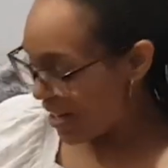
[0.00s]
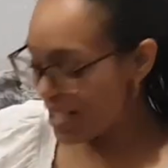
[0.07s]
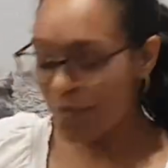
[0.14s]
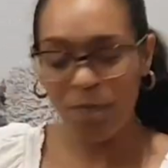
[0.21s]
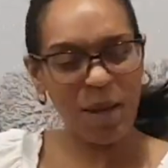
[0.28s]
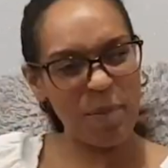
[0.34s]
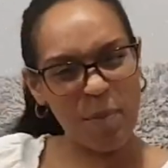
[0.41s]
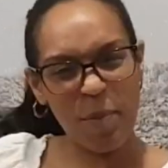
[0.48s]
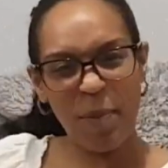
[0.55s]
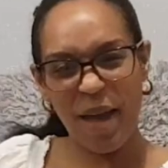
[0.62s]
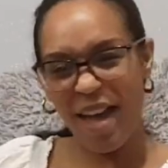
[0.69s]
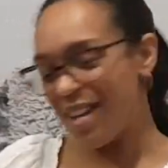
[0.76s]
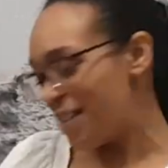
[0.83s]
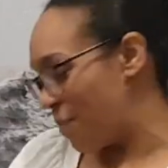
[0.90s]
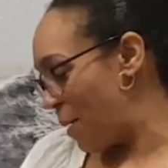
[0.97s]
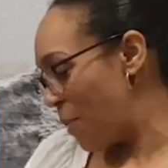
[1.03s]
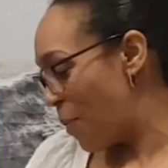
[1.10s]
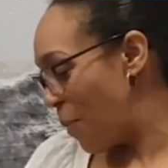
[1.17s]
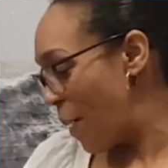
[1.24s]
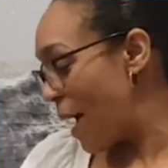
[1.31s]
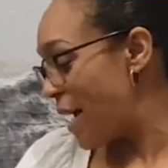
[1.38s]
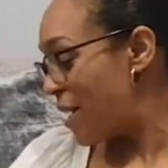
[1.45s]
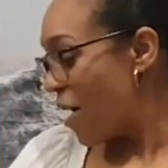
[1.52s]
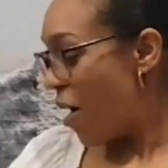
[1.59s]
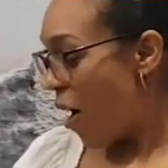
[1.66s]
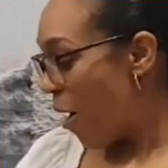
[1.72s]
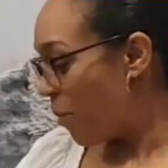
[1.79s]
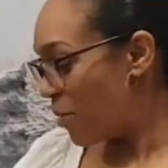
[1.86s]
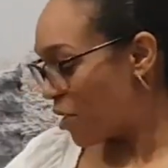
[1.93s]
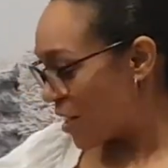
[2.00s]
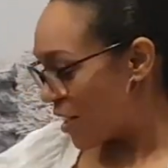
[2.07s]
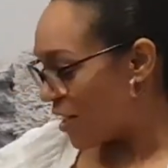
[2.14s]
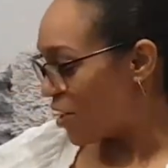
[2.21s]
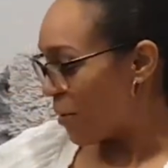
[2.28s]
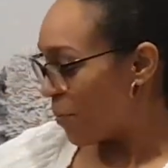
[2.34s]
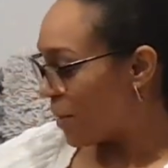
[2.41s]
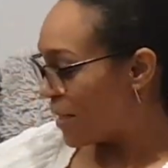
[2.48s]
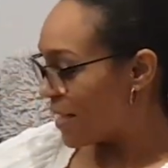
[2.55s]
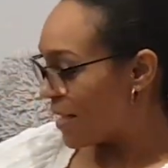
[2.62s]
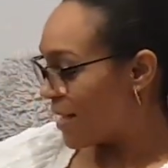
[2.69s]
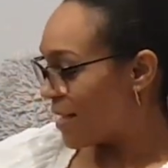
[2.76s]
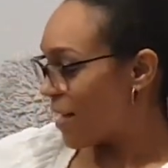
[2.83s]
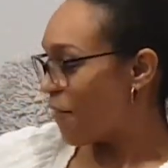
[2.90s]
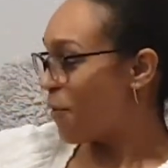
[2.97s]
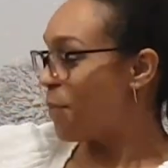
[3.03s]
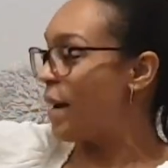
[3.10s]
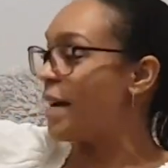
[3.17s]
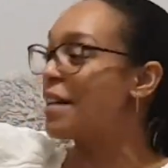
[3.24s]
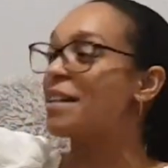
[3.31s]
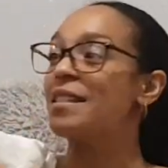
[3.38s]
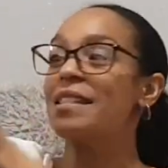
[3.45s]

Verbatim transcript: Guys, be prepared, be prepared. I'm just going to jump into this other bag